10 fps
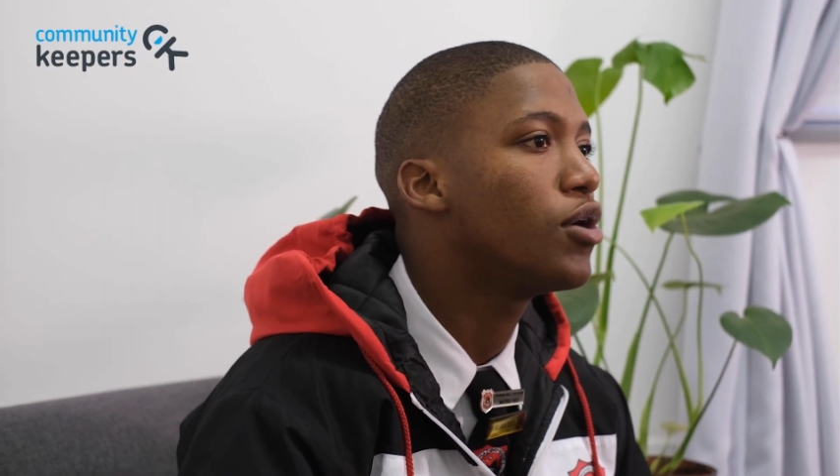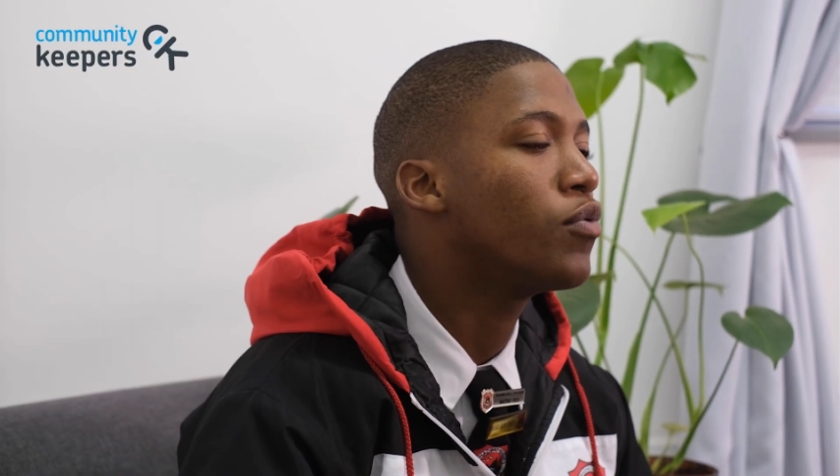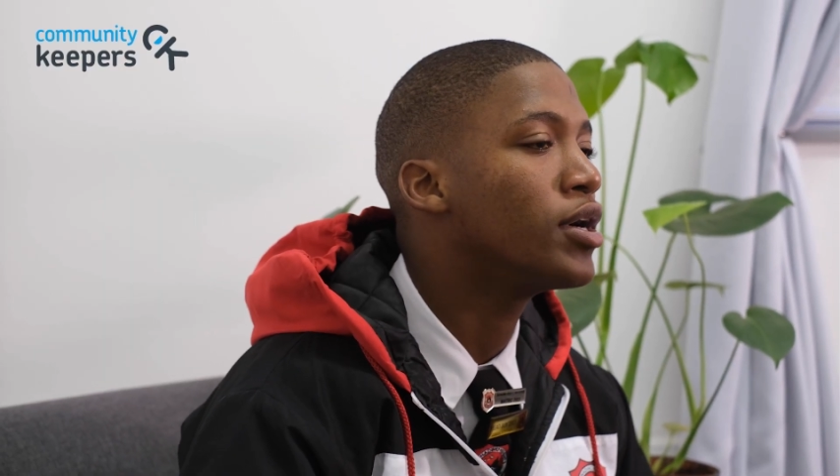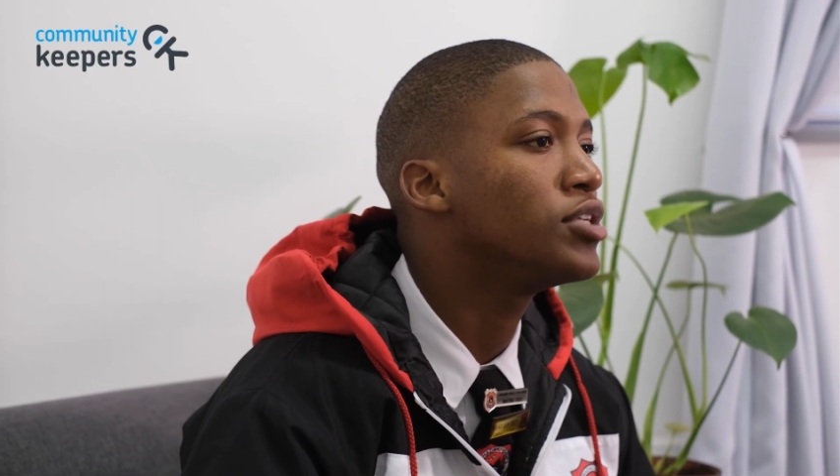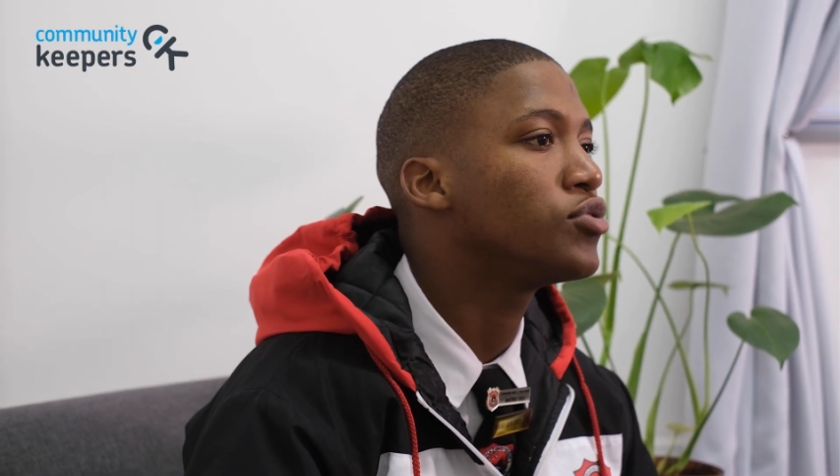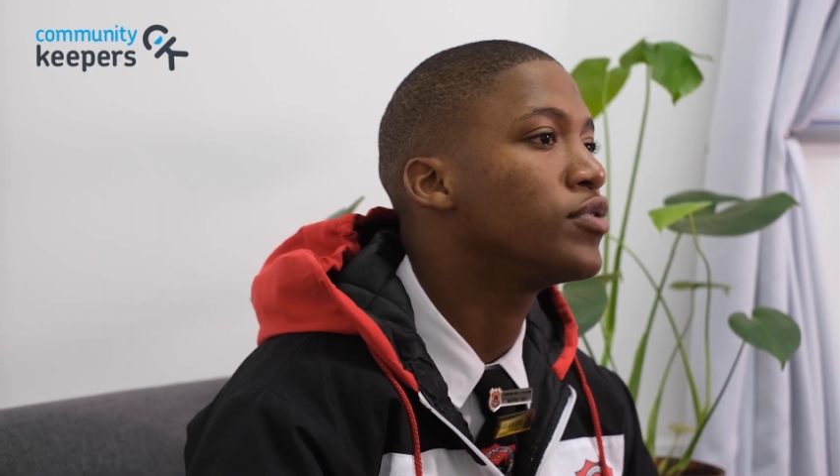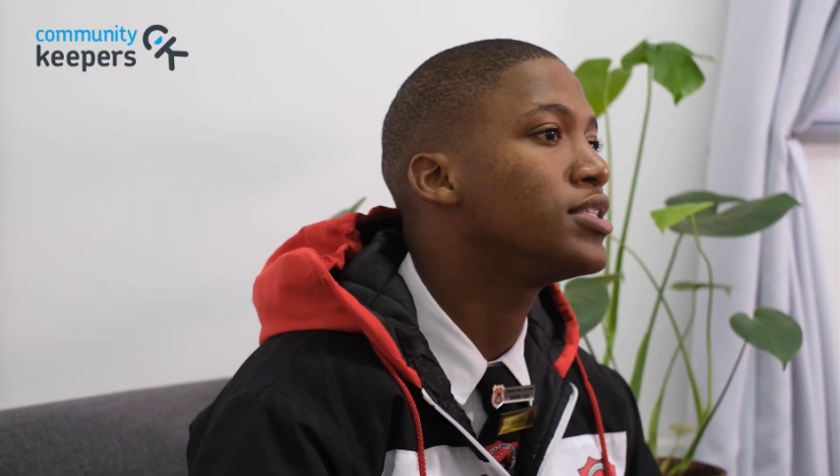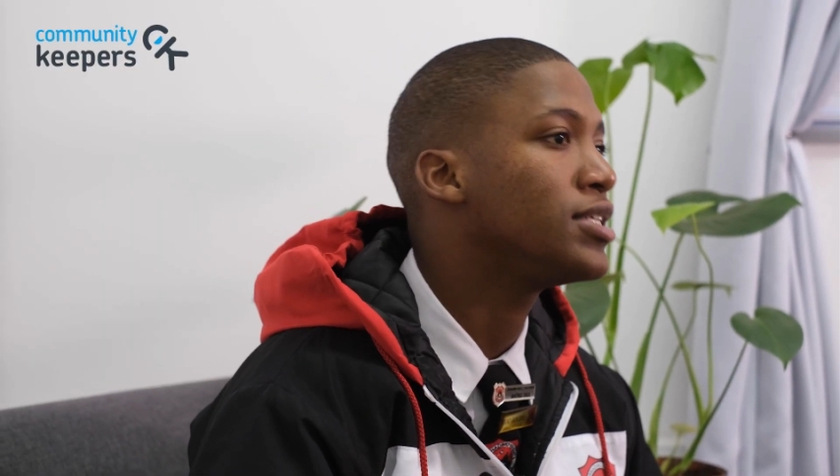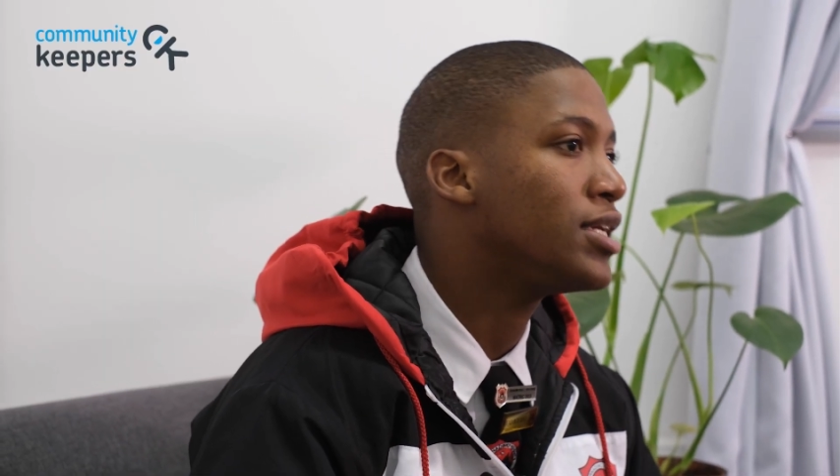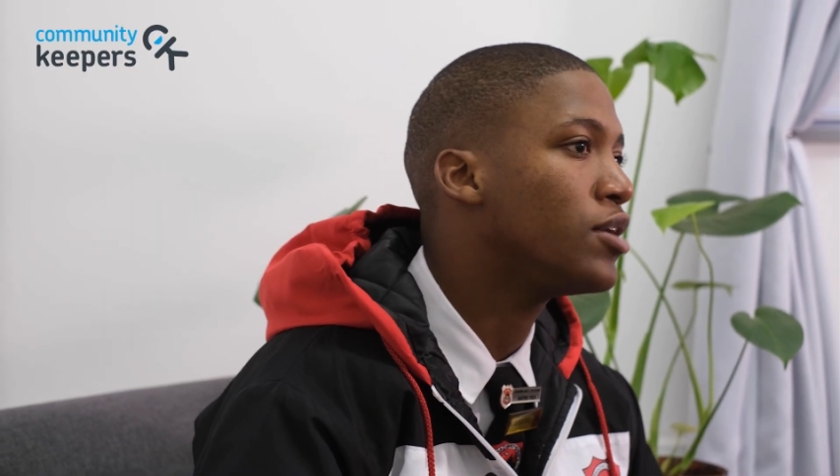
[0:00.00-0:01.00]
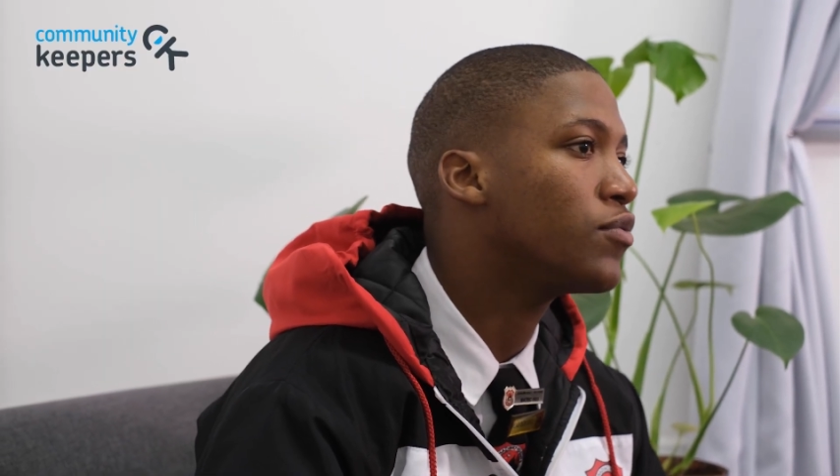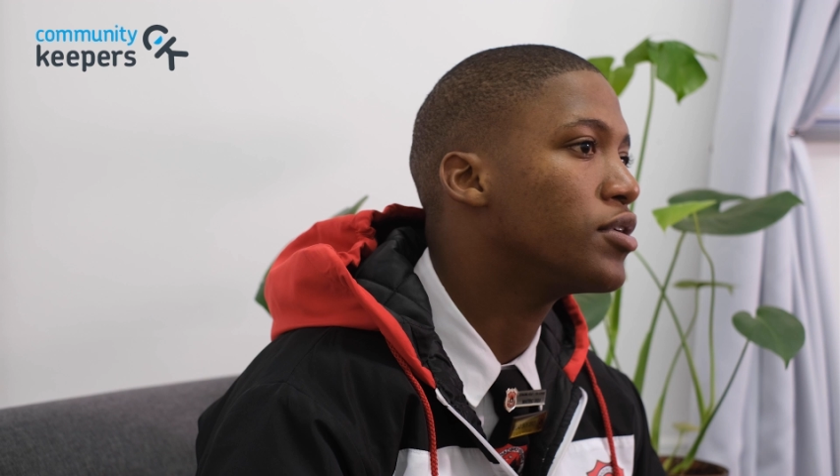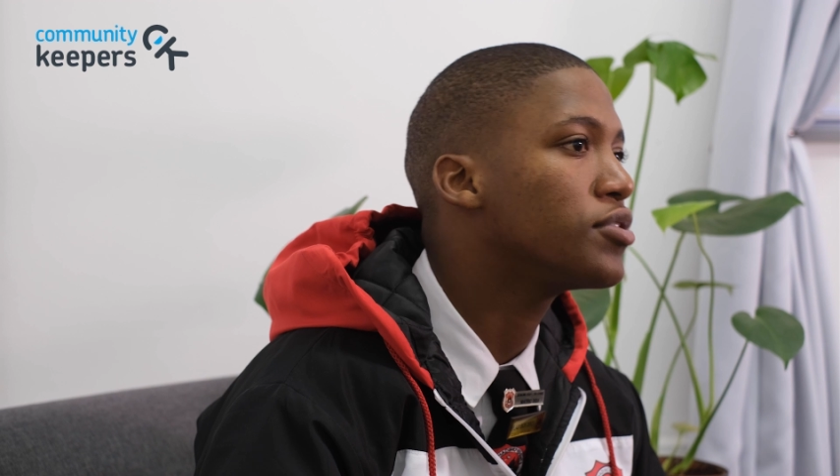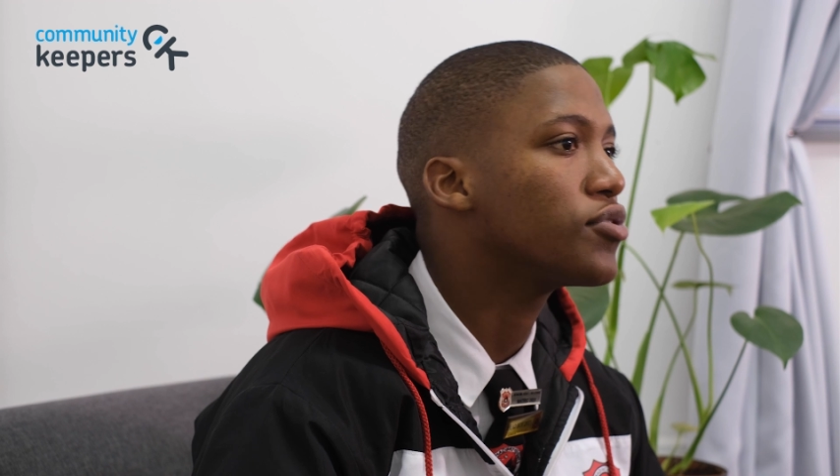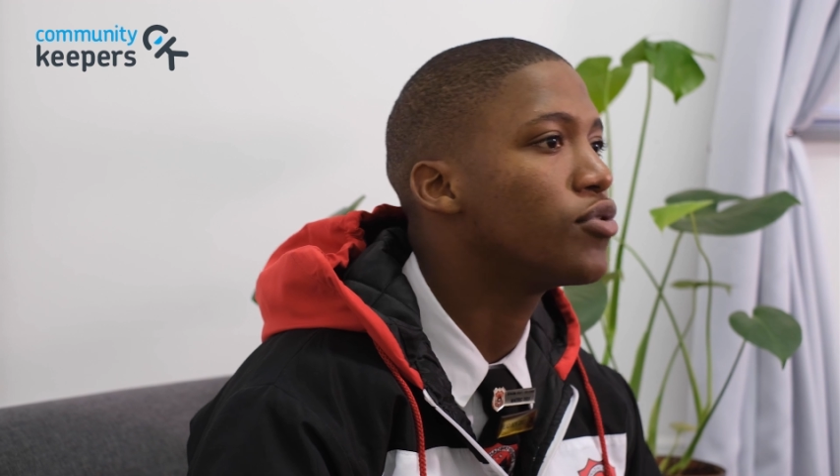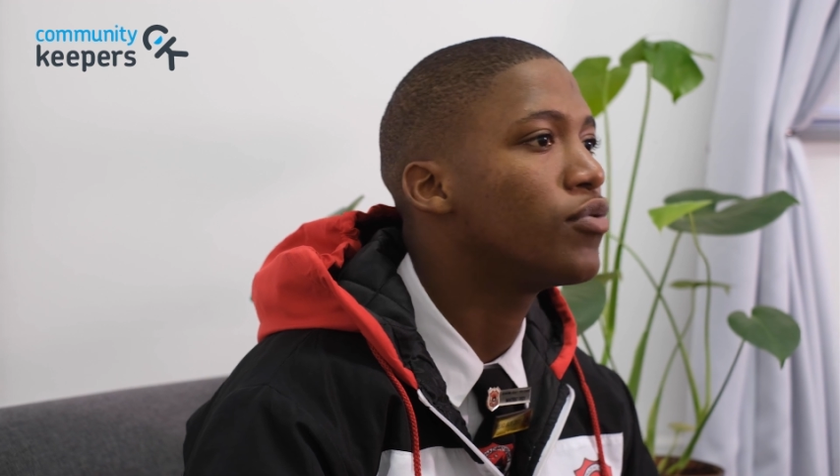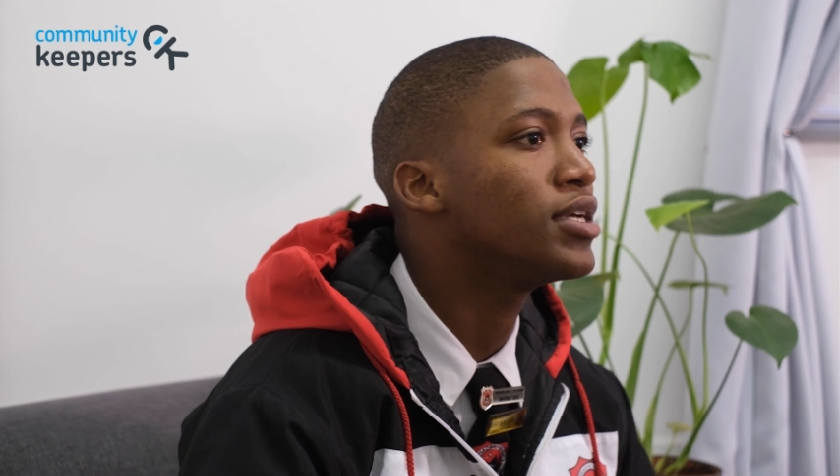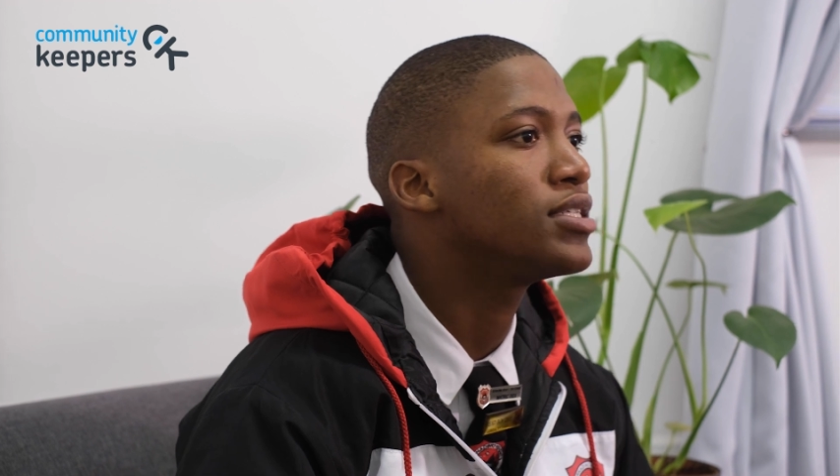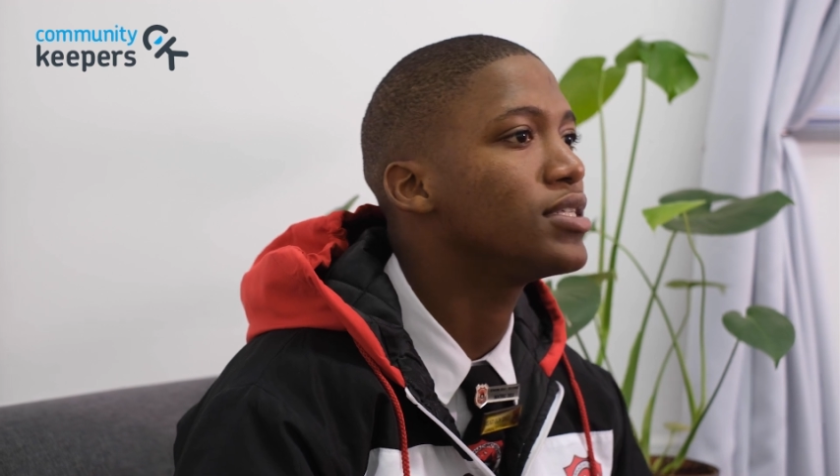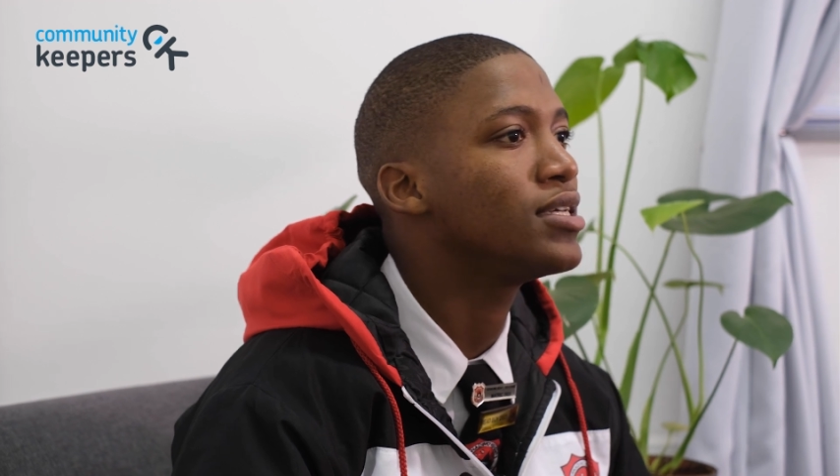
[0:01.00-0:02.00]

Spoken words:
what you are dealing with or what